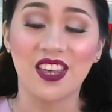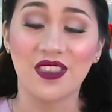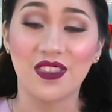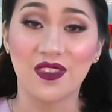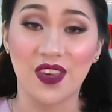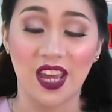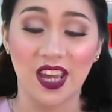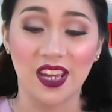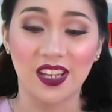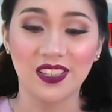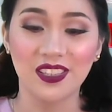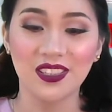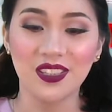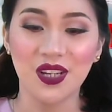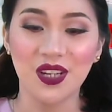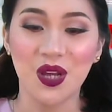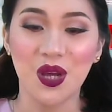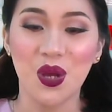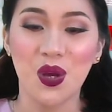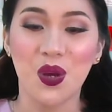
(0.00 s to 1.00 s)
And
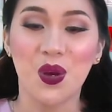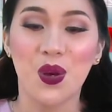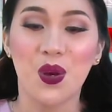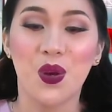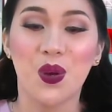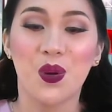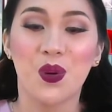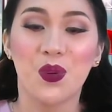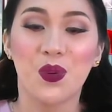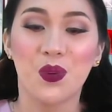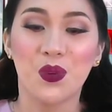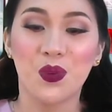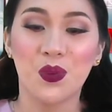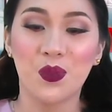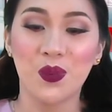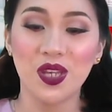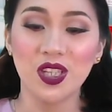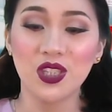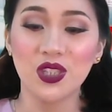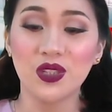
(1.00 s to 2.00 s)
then,
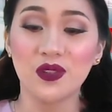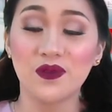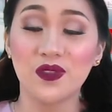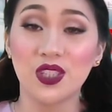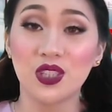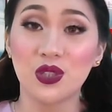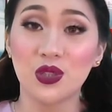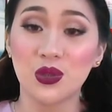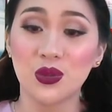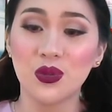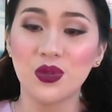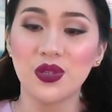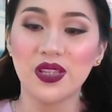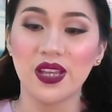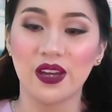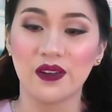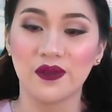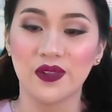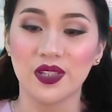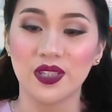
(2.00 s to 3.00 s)
which of the two
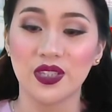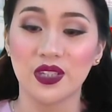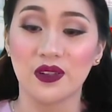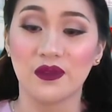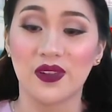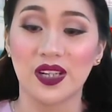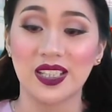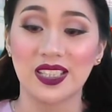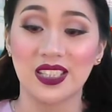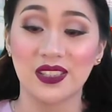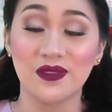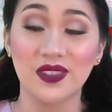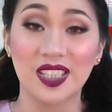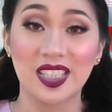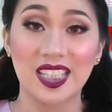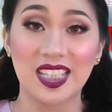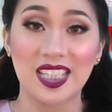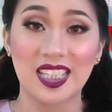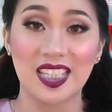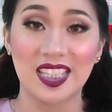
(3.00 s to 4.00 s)
levels of
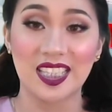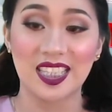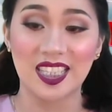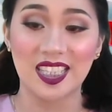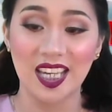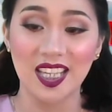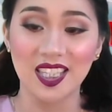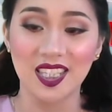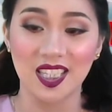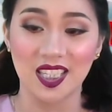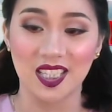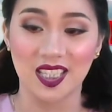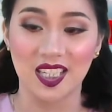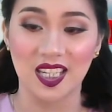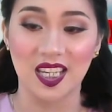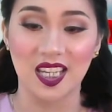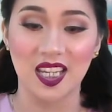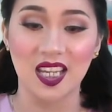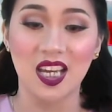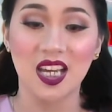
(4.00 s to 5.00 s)
activity
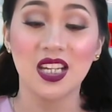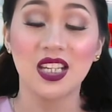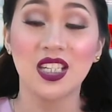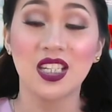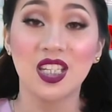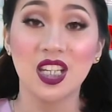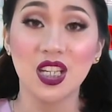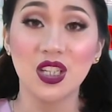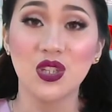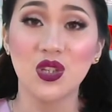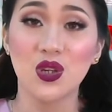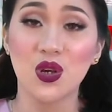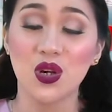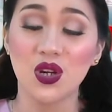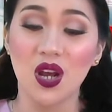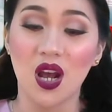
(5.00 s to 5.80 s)
intensity did